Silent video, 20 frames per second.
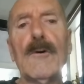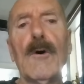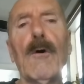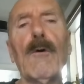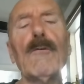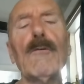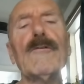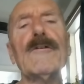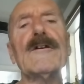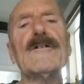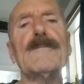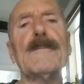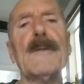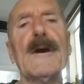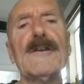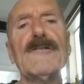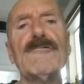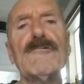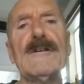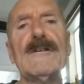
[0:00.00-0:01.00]
All these
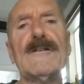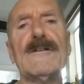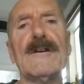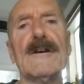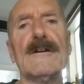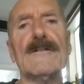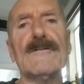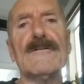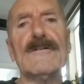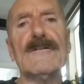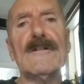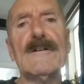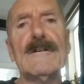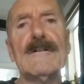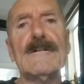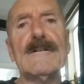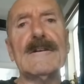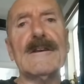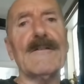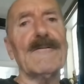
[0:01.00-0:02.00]
men are Indians
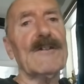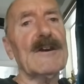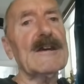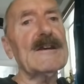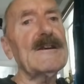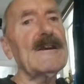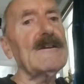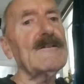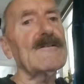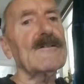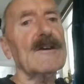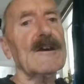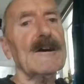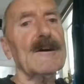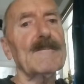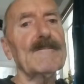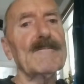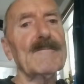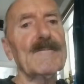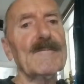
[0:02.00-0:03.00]
living in
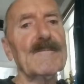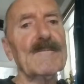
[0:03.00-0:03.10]
India.